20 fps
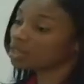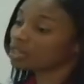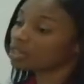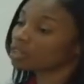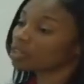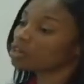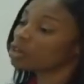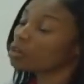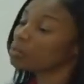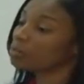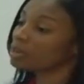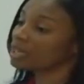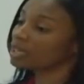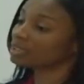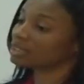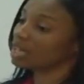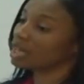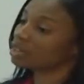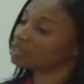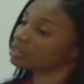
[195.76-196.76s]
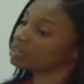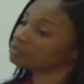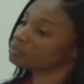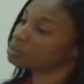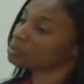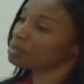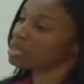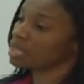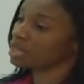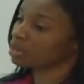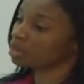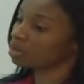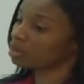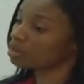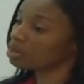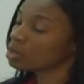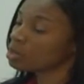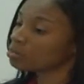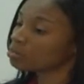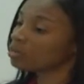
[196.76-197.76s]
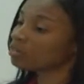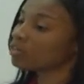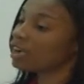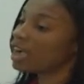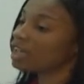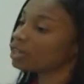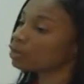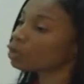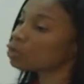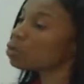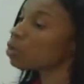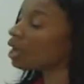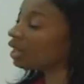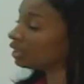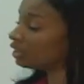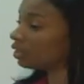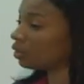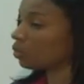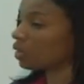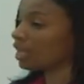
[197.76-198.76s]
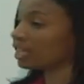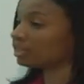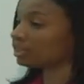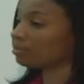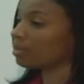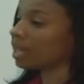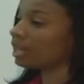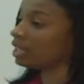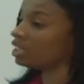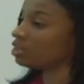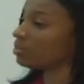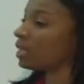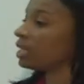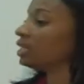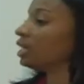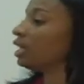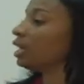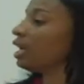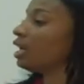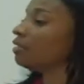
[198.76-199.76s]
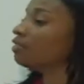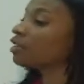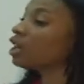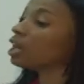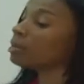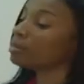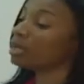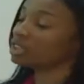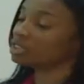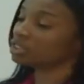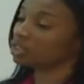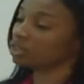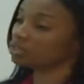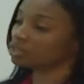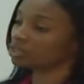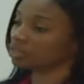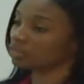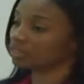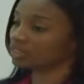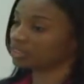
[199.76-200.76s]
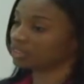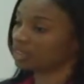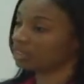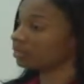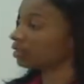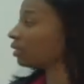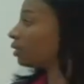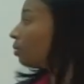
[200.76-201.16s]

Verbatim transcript: under the Companies Act of Jamaica, providing quality waste management and environmental services.